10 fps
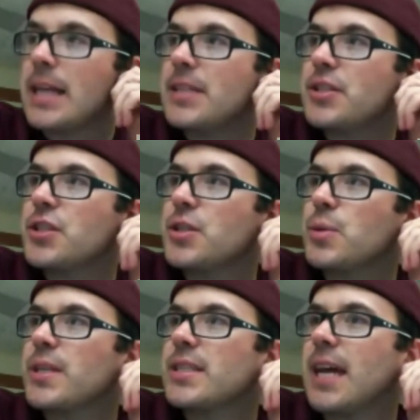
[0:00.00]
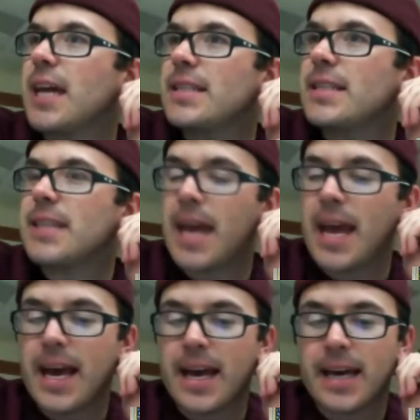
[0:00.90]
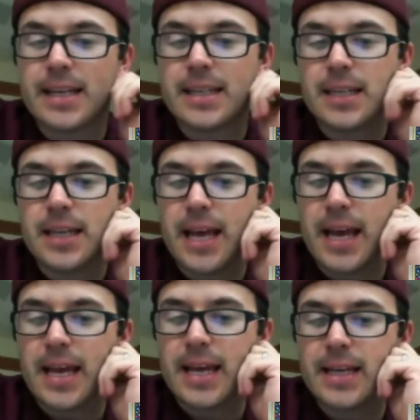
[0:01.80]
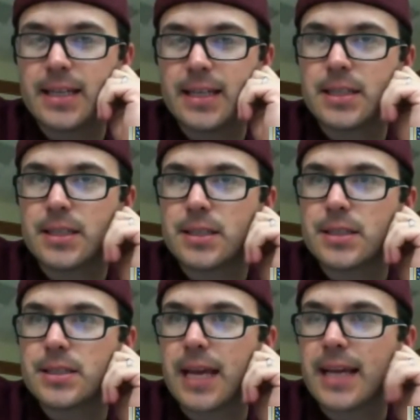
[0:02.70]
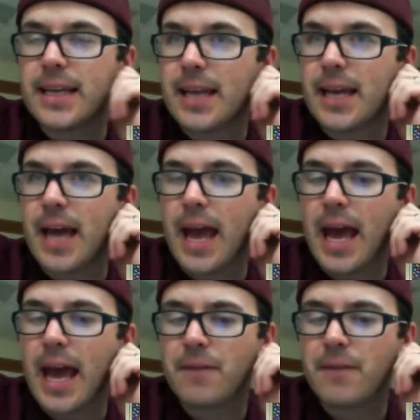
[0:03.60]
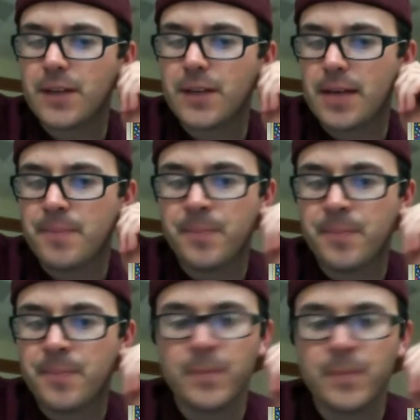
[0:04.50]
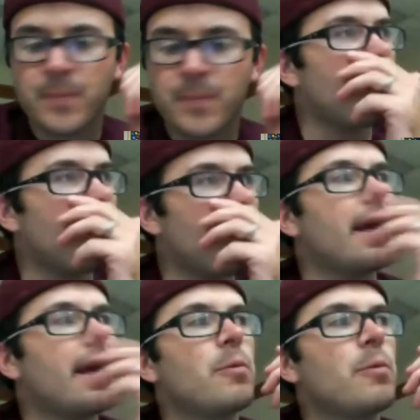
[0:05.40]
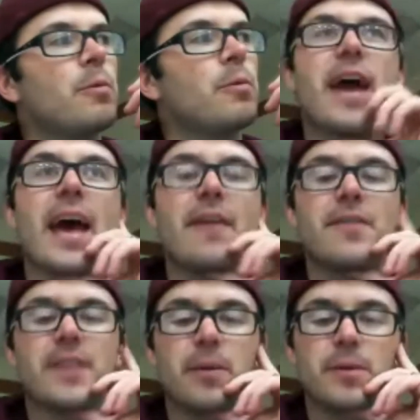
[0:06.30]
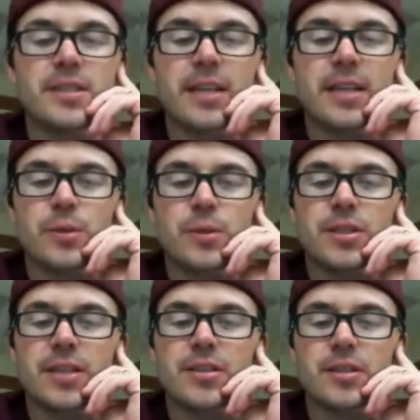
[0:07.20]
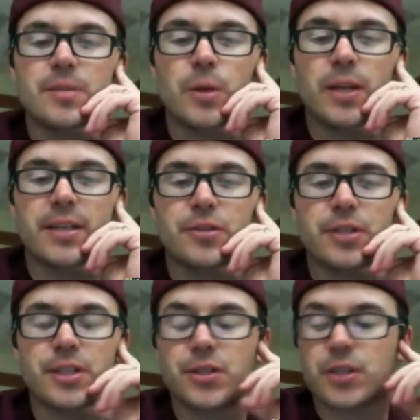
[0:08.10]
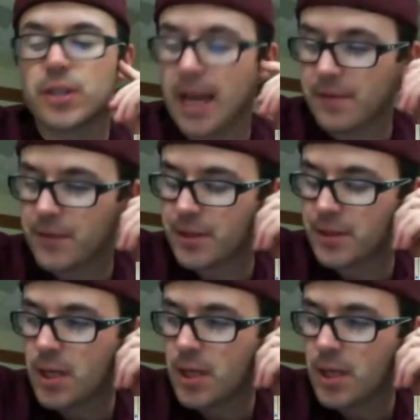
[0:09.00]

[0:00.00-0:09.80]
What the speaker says: This year we decided to add a second day, a half of a day. So on Monday we'll have a half day with scheduled sessions, more like a traditional conference.